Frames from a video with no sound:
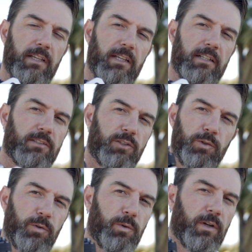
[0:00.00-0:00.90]

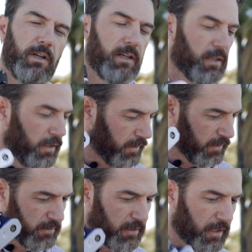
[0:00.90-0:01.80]
FE2
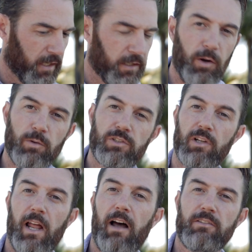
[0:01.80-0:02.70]
is uh, no
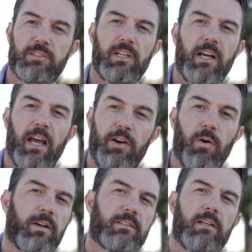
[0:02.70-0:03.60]
slouch and
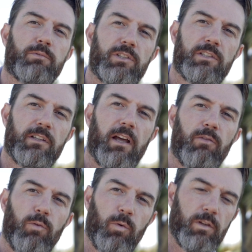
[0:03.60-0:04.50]
no exception to
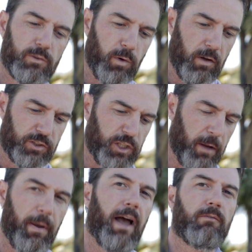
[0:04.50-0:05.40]
that rule as well,
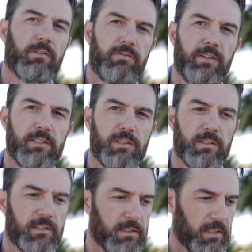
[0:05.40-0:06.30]
jam-packed with
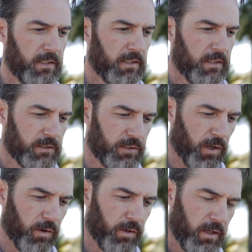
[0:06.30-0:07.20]
features.
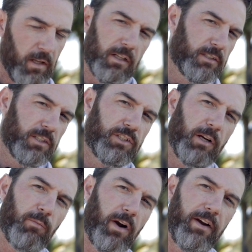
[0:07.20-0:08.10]
So let's just
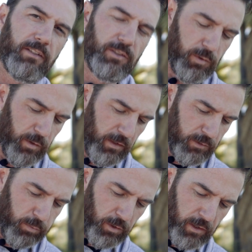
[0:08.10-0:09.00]
jump right into it.
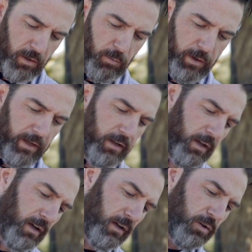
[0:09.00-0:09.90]
Let's work our way
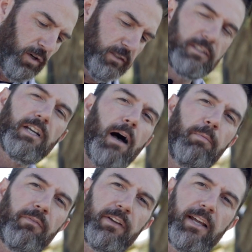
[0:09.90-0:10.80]
across the
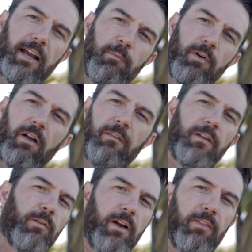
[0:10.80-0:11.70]
top of the camera and
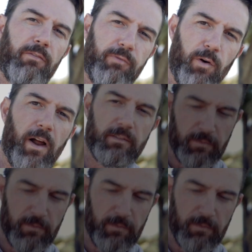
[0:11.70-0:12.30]
then around the front.